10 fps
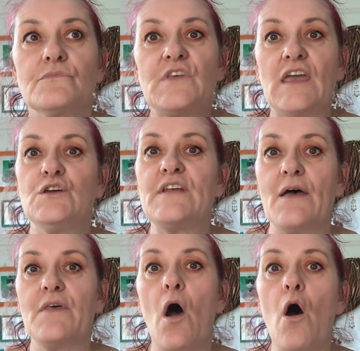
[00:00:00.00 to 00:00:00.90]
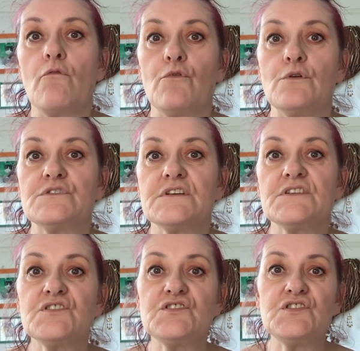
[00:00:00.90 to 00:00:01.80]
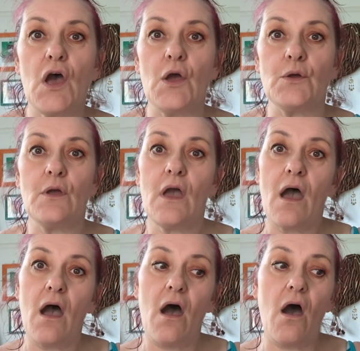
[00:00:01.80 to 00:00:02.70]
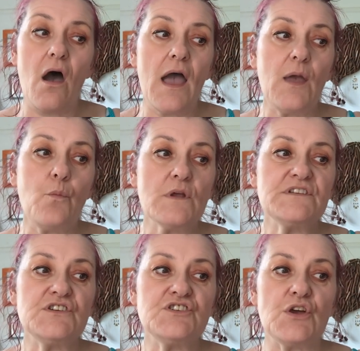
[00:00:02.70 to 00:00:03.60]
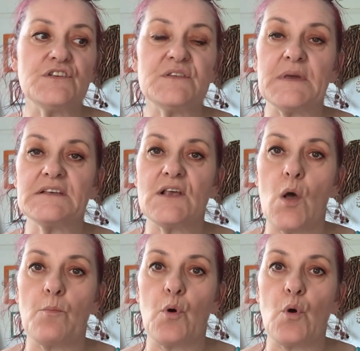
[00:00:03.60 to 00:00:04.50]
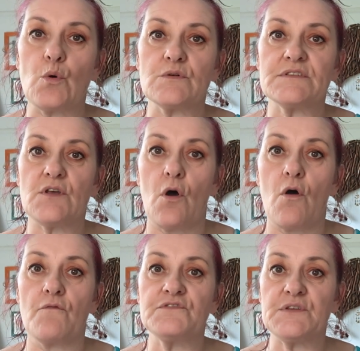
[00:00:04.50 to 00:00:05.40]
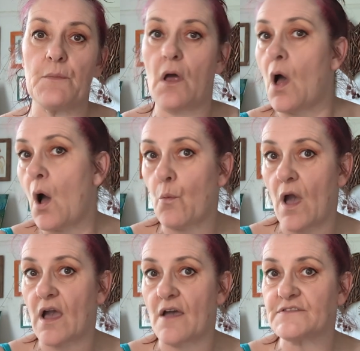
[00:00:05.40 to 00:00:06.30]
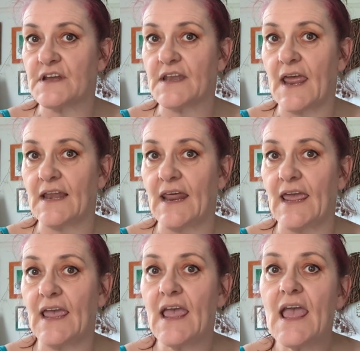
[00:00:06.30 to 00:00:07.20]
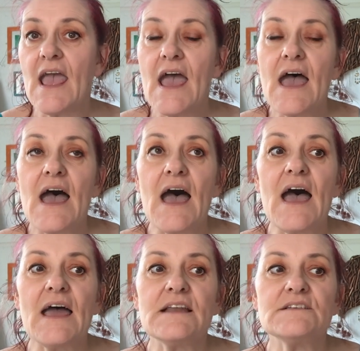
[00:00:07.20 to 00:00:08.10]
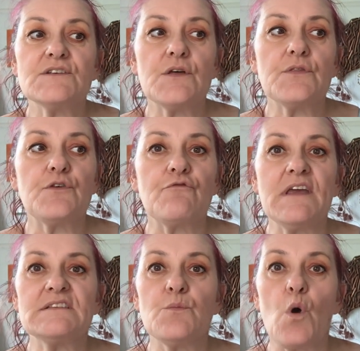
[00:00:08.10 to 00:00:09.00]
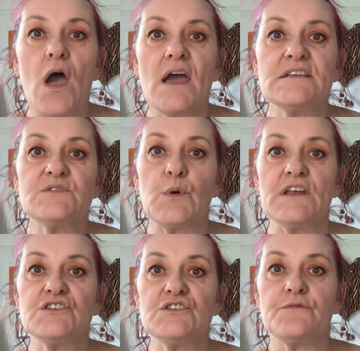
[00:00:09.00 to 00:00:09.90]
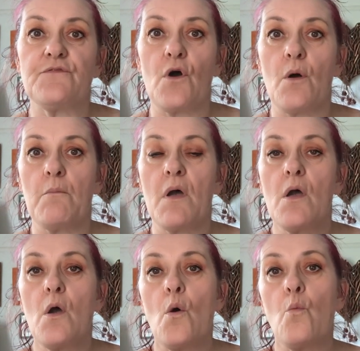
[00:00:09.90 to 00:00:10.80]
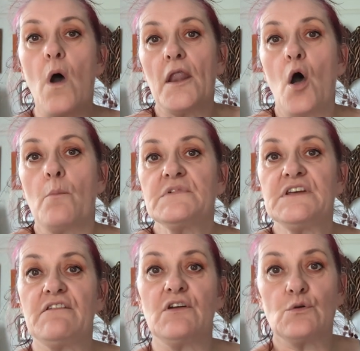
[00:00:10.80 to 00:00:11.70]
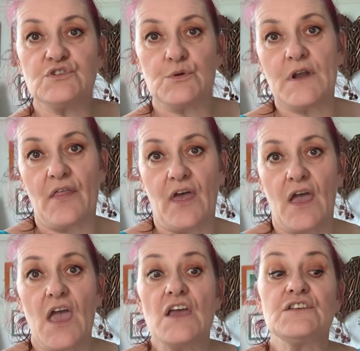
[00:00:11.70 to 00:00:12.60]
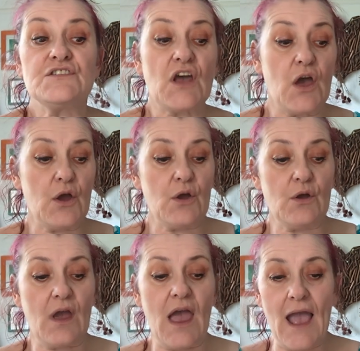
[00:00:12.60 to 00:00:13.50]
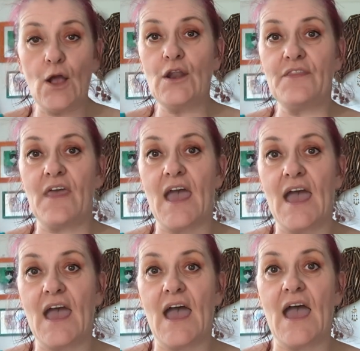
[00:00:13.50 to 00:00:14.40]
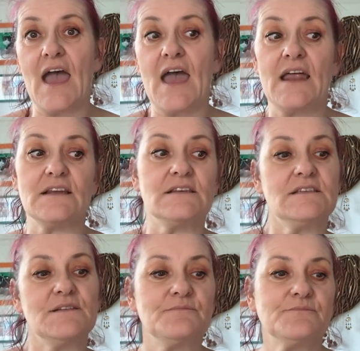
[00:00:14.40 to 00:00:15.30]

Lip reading: take you down the art route. So I wanted to show you some examples of some artwork I've done lately and the reason why I switched from one art material to another. So hang on in there and